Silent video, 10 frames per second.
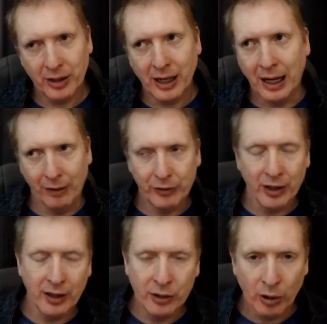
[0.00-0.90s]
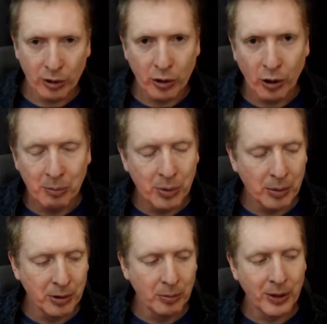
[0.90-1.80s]
after the dot com
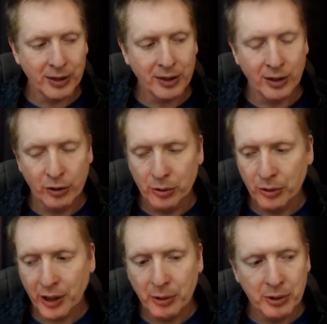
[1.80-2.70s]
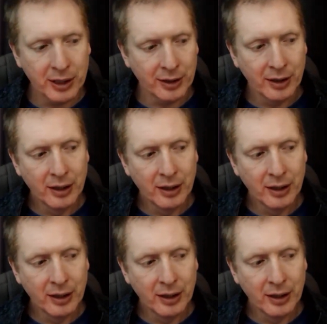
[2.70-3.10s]
bubble burst in 2000.